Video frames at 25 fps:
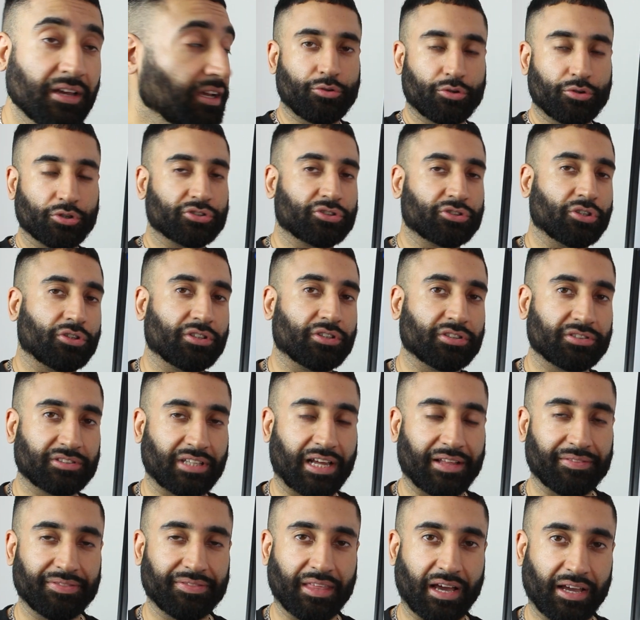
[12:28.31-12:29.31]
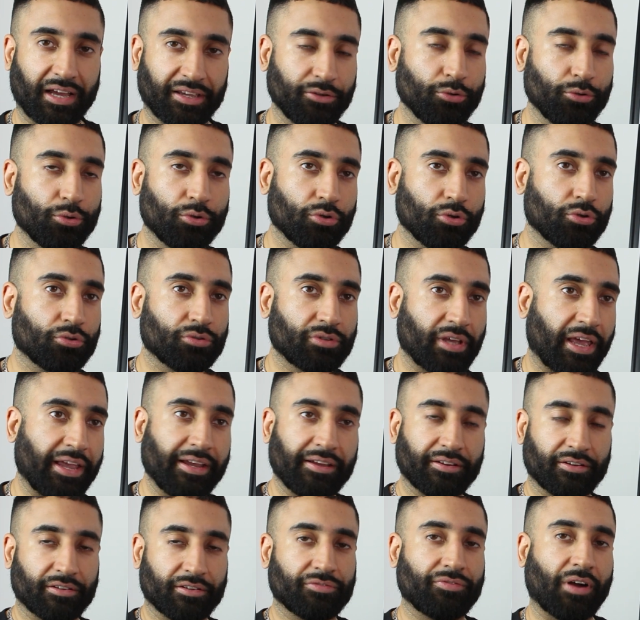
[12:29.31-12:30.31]
Just understand that you can
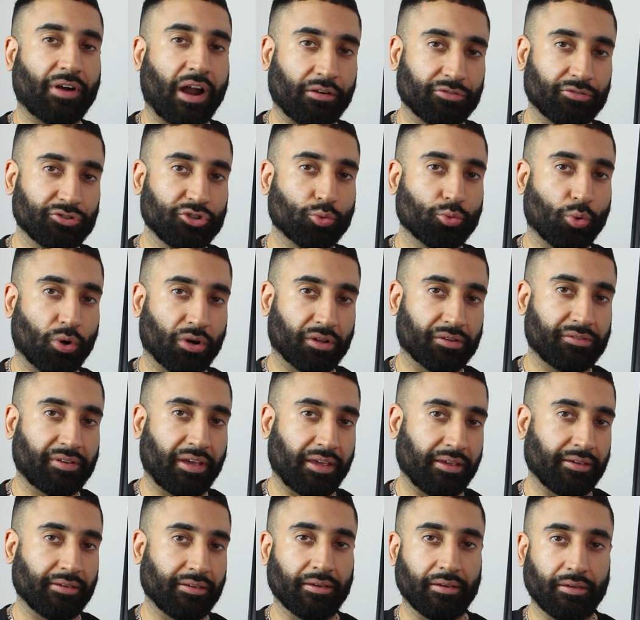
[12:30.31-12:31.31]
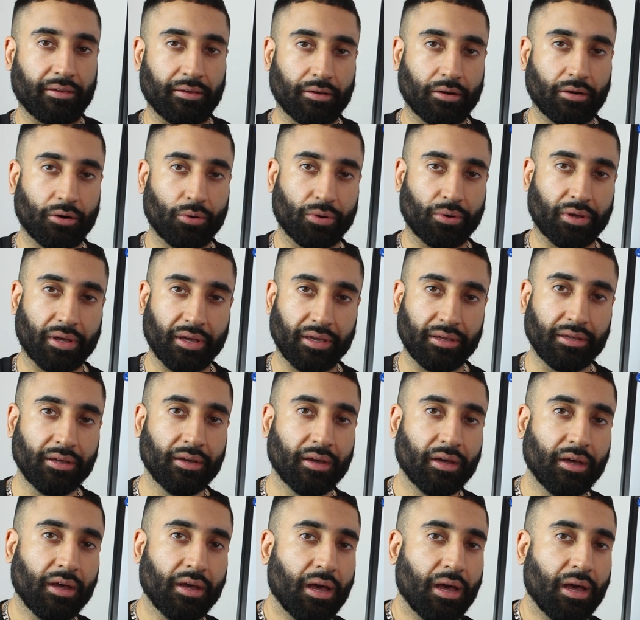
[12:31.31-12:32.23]
take it as far as you want to take it, okay?